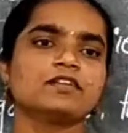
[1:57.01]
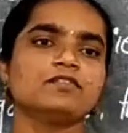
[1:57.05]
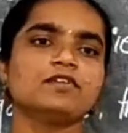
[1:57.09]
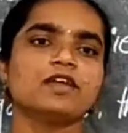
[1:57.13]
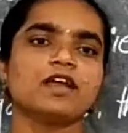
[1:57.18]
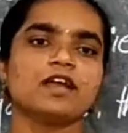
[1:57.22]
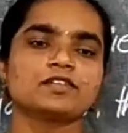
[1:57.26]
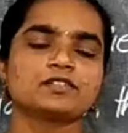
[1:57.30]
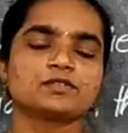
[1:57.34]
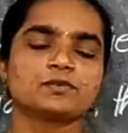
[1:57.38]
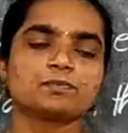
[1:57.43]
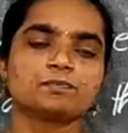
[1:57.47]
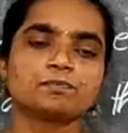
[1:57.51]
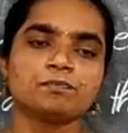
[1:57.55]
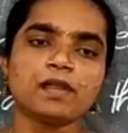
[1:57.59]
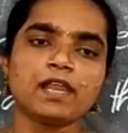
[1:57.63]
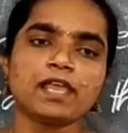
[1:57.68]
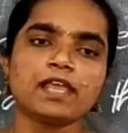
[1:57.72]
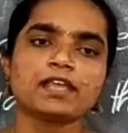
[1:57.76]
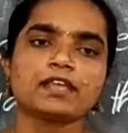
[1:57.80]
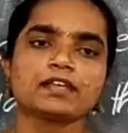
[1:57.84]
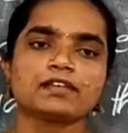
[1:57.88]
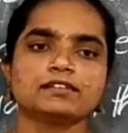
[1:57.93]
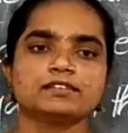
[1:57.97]
We have to
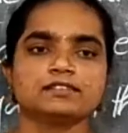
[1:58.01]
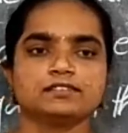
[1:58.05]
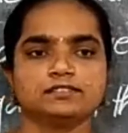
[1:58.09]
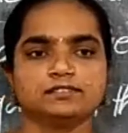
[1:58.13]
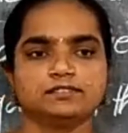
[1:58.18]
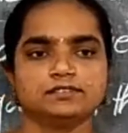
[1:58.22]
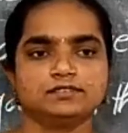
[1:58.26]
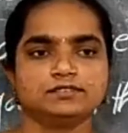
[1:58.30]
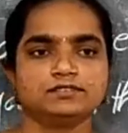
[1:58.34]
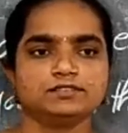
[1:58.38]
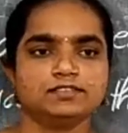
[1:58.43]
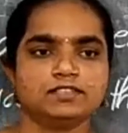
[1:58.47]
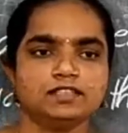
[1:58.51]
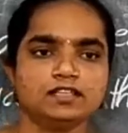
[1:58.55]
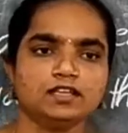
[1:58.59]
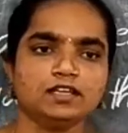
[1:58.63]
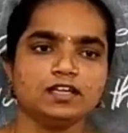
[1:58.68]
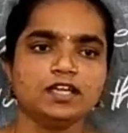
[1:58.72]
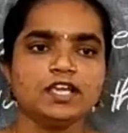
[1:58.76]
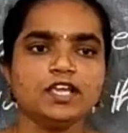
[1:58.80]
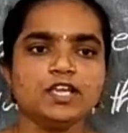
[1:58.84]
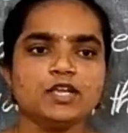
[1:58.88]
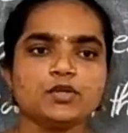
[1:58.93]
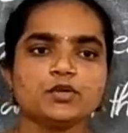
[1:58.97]
play.
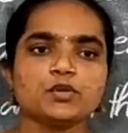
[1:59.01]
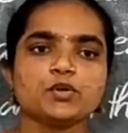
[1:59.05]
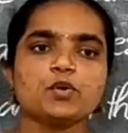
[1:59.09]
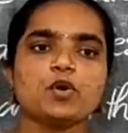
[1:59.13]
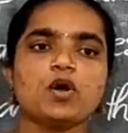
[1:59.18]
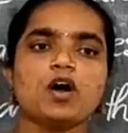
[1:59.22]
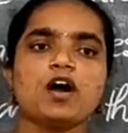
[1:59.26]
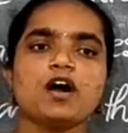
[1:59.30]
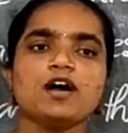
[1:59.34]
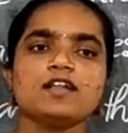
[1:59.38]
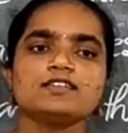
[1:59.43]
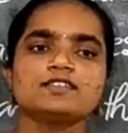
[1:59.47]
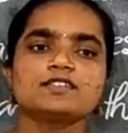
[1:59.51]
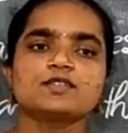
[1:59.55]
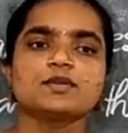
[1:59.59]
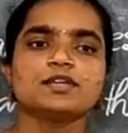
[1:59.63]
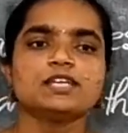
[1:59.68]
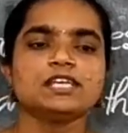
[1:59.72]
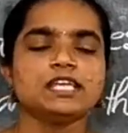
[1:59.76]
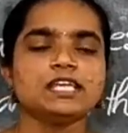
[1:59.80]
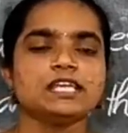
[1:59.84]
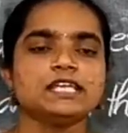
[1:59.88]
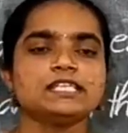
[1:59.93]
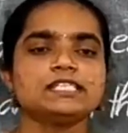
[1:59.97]
You also
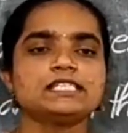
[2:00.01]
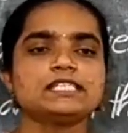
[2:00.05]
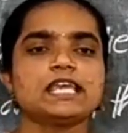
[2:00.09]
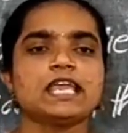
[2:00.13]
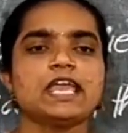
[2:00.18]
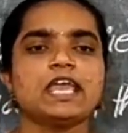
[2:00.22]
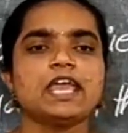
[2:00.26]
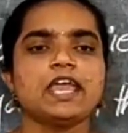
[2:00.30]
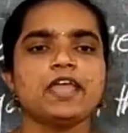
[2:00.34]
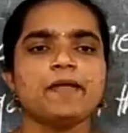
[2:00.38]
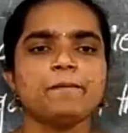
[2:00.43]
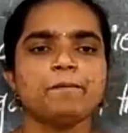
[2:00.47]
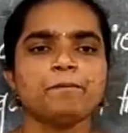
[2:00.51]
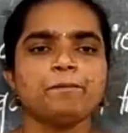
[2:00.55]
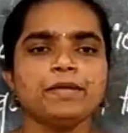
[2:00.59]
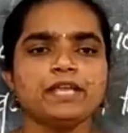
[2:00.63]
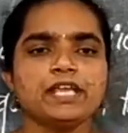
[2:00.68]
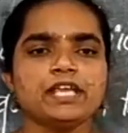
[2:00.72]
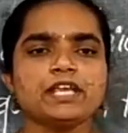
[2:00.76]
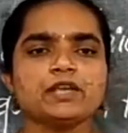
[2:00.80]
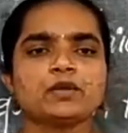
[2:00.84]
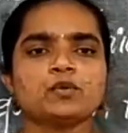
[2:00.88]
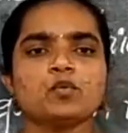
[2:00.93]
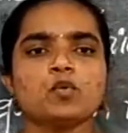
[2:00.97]
need a
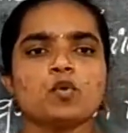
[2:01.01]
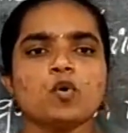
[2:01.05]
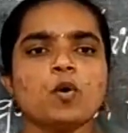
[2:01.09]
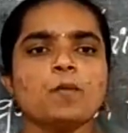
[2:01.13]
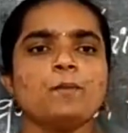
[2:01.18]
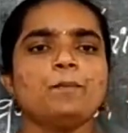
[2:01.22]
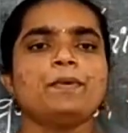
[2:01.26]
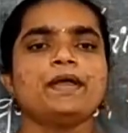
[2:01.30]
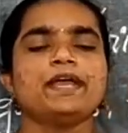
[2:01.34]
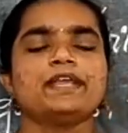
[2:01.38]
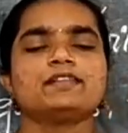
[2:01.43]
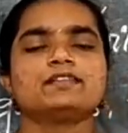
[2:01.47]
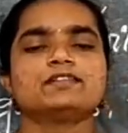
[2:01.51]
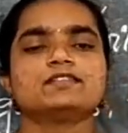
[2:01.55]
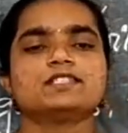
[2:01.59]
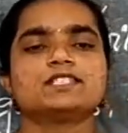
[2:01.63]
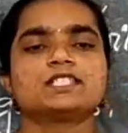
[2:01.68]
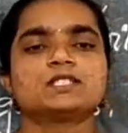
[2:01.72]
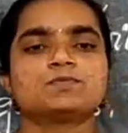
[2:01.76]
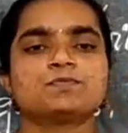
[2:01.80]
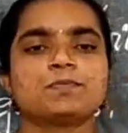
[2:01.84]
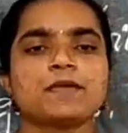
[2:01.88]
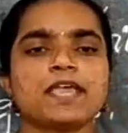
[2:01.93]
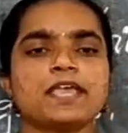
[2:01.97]
big open
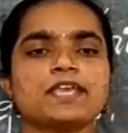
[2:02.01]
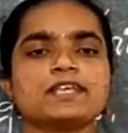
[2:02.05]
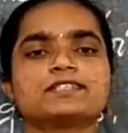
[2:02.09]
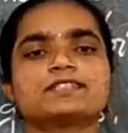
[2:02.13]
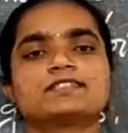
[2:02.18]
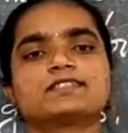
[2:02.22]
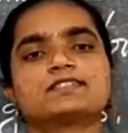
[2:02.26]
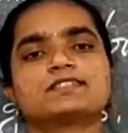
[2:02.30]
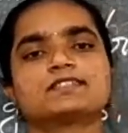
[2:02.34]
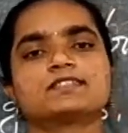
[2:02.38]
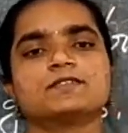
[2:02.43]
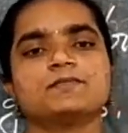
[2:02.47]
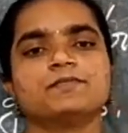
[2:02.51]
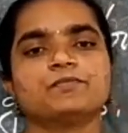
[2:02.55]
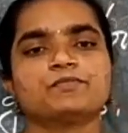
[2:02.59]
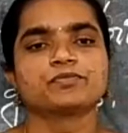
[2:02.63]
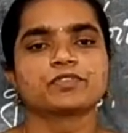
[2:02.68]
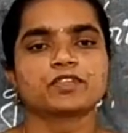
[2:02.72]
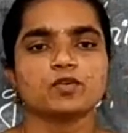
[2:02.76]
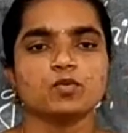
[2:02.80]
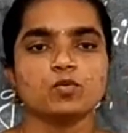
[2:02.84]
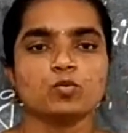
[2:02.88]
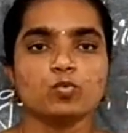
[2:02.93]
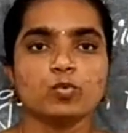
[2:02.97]
space
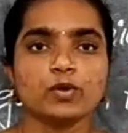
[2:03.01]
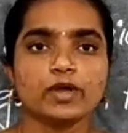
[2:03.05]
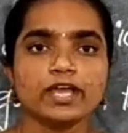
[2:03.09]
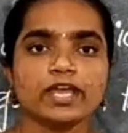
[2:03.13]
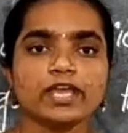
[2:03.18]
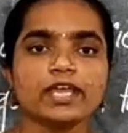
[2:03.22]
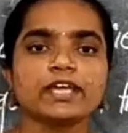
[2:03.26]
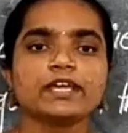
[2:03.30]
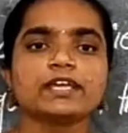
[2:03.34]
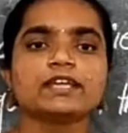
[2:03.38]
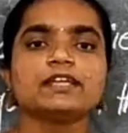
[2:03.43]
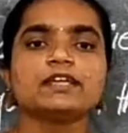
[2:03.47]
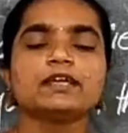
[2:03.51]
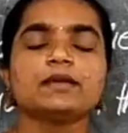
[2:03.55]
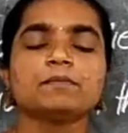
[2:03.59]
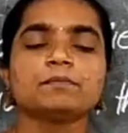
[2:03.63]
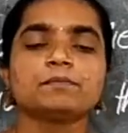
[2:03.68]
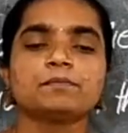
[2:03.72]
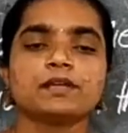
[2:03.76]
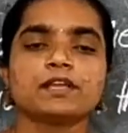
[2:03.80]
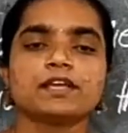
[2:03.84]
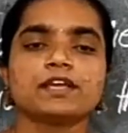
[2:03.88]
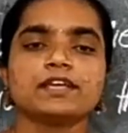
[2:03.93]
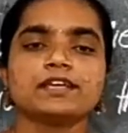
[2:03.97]
where
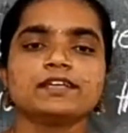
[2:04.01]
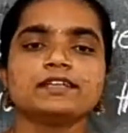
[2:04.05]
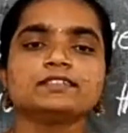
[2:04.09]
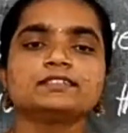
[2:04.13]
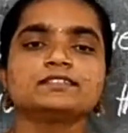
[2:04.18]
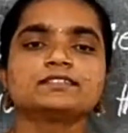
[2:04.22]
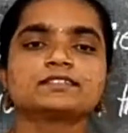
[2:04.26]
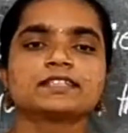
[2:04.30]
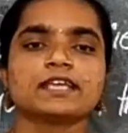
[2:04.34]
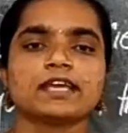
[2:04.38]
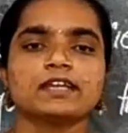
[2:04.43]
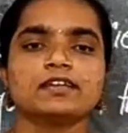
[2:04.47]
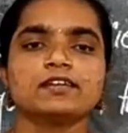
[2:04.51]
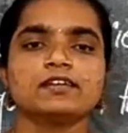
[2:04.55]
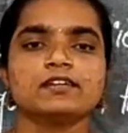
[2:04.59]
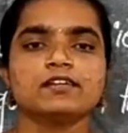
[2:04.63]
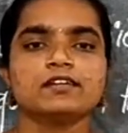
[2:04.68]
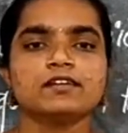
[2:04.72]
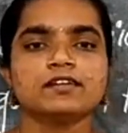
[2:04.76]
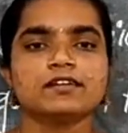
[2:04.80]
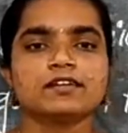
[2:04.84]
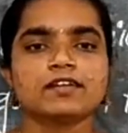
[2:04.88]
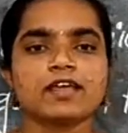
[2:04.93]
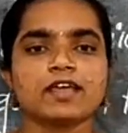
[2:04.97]
players can
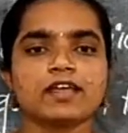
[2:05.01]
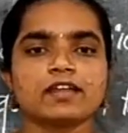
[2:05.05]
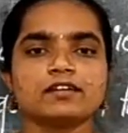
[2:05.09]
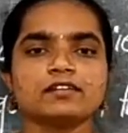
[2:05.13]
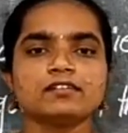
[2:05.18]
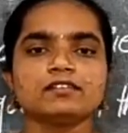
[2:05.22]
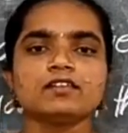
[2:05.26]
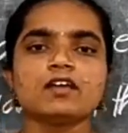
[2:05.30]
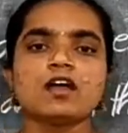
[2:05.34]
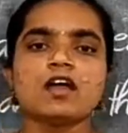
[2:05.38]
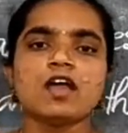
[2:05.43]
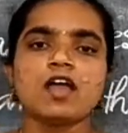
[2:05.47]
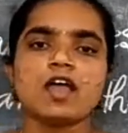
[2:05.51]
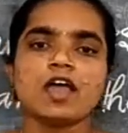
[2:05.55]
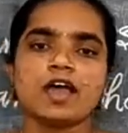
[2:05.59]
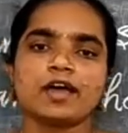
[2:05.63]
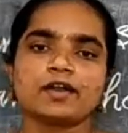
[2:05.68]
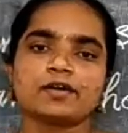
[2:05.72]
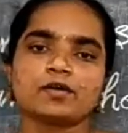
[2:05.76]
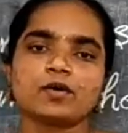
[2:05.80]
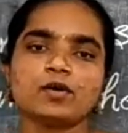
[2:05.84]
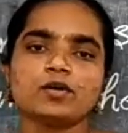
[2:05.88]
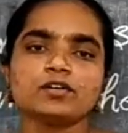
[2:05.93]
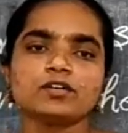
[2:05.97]
run
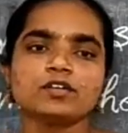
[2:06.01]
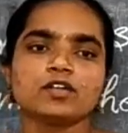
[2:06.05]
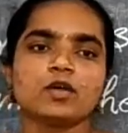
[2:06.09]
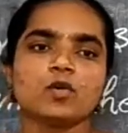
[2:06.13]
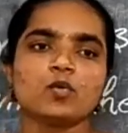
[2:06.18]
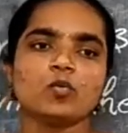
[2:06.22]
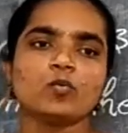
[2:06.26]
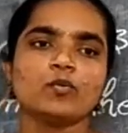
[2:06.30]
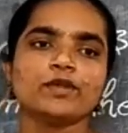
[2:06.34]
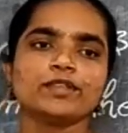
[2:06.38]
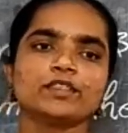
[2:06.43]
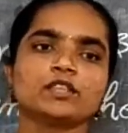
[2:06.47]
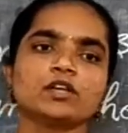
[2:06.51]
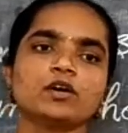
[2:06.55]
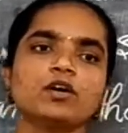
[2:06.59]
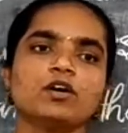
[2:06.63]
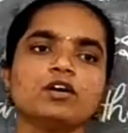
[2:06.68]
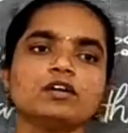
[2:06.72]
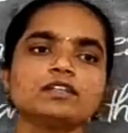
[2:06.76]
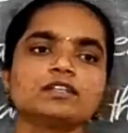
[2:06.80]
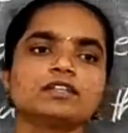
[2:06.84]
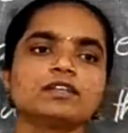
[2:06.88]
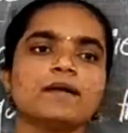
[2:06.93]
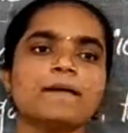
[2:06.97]
around
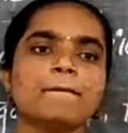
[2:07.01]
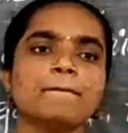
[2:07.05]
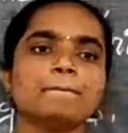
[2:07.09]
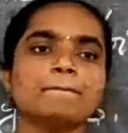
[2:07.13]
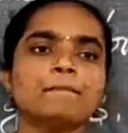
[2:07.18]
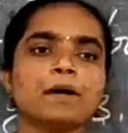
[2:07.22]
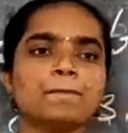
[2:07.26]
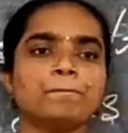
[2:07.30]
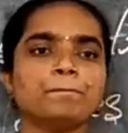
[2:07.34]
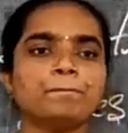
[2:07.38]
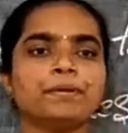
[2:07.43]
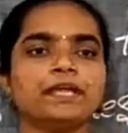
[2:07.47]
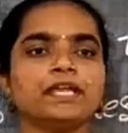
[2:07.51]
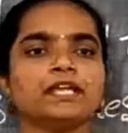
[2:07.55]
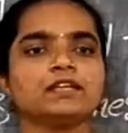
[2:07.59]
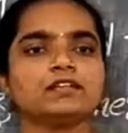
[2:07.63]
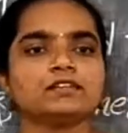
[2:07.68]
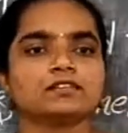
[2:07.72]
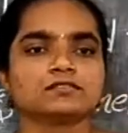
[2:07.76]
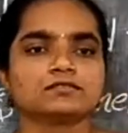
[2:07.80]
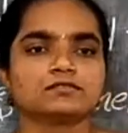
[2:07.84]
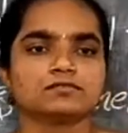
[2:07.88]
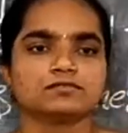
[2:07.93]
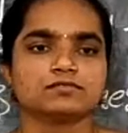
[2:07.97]
without
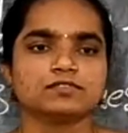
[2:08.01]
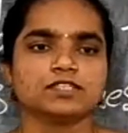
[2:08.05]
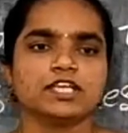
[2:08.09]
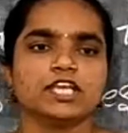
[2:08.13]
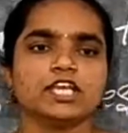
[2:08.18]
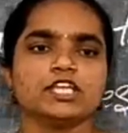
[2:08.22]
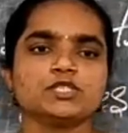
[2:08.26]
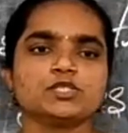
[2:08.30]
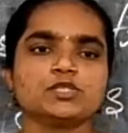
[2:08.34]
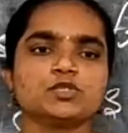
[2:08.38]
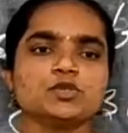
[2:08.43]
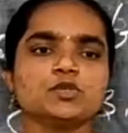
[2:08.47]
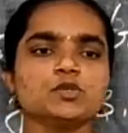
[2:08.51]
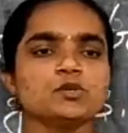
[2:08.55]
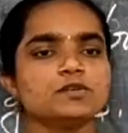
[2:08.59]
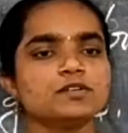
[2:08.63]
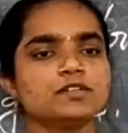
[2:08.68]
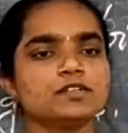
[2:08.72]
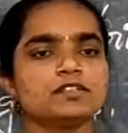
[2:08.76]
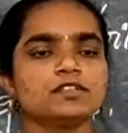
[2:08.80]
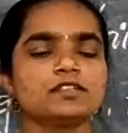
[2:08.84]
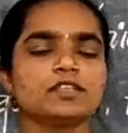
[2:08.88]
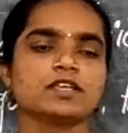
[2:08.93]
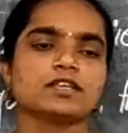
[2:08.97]
bumping into
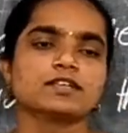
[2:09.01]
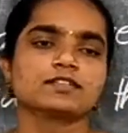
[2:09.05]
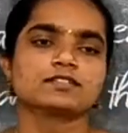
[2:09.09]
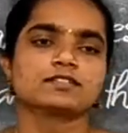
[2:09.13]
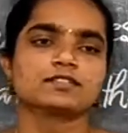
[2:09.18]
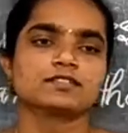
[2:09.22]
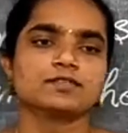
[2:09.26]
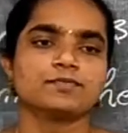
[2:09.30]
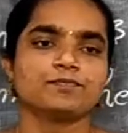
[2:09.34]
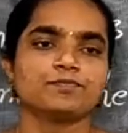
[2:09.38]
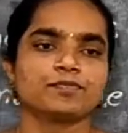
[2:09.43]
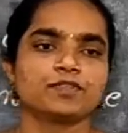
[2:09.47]
things.